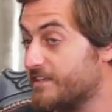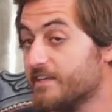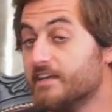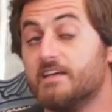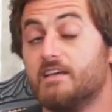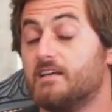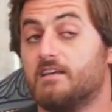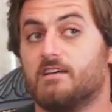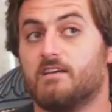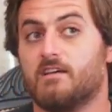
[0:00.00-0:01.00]

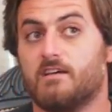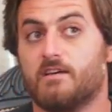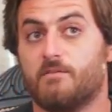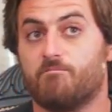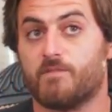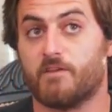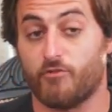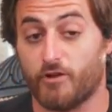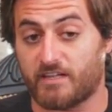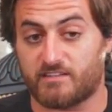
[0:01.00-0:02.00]
And
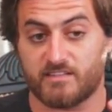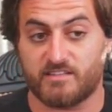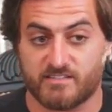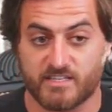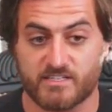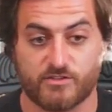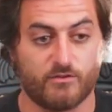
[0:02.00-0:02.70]
if you look at statistics,